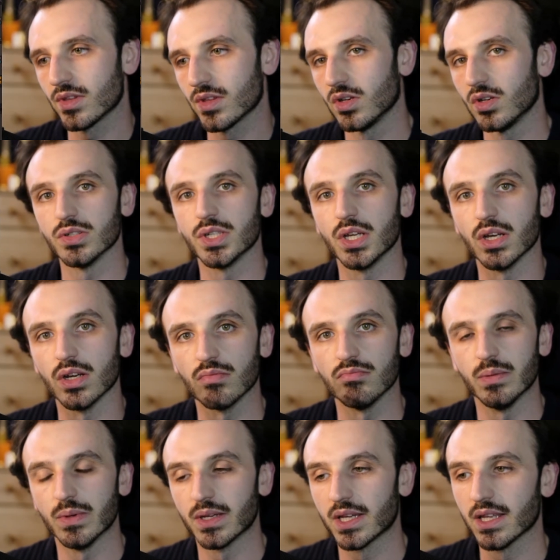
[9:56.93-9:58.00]
audio
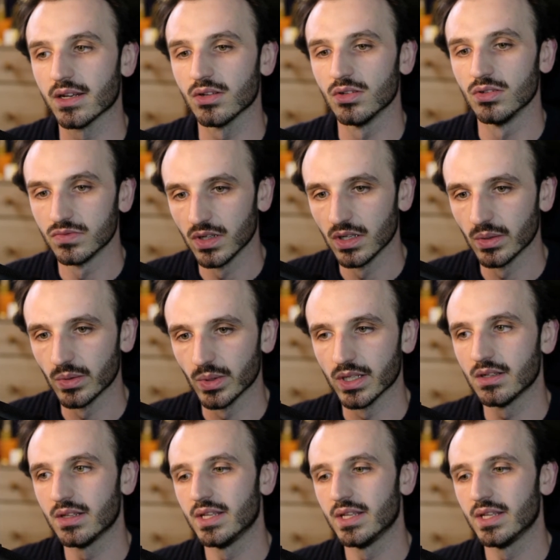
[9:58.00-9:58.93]
mimicking or following